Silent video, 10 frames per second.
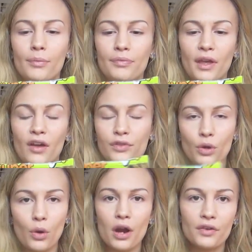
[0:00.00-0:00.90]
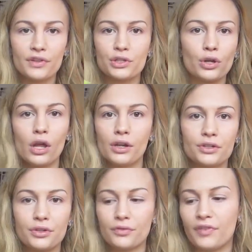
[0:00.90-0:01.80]
They have no artificial
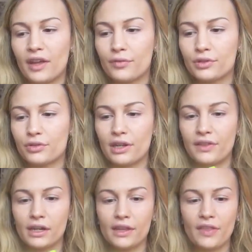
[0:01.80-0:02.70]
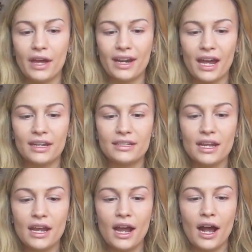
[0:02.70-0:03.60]
colors or flavors or anything like that, and
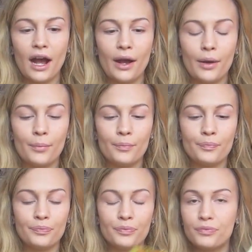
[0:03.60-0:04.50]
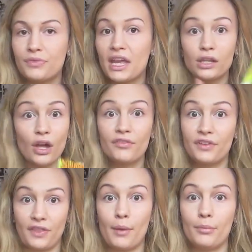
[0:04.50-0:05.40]
they
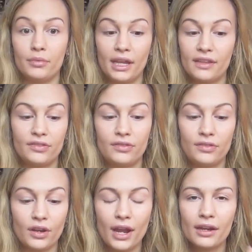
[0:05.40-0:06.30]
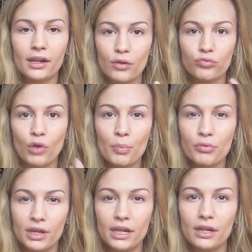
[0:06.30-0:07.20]
loved them. Like, they're kind of like
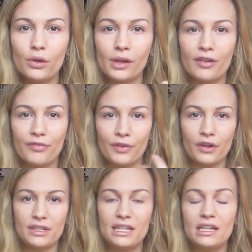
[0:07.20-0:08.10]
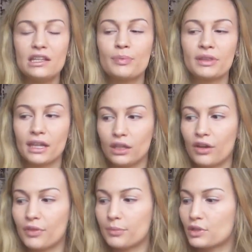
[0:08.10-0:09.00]
rubbery, you know, like for their teeth, but they
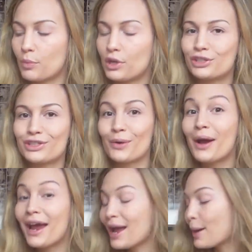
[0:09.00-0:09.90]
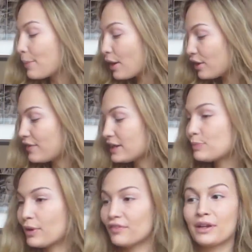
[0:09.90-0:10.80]
love them so much. So
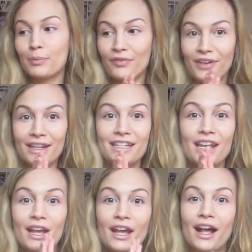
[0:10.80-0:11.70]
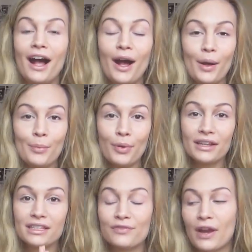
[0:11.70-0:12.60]
perfect
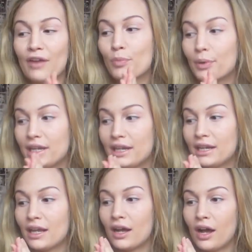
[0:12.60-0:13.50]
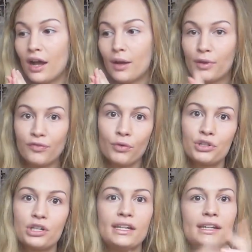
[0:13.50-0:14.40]
presents for everybody.
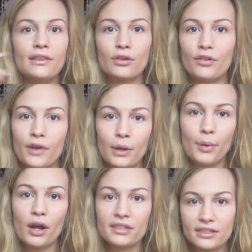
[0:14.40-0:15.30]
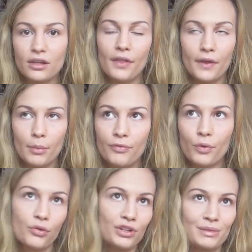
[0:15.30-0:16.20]
Unfortunately, neither of our boxes got there
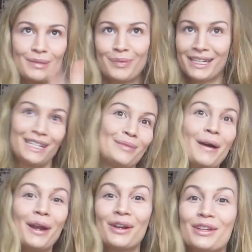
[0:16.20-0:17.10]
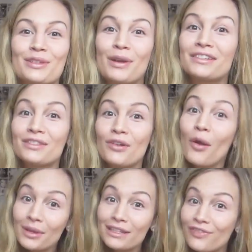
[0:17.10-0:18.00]
before Christmas, but it didn't matter because presents are
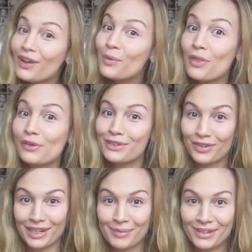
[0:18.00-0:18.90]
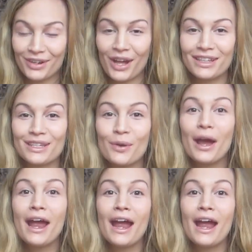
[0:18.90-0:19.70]
always fun whether it's Christmas or not. So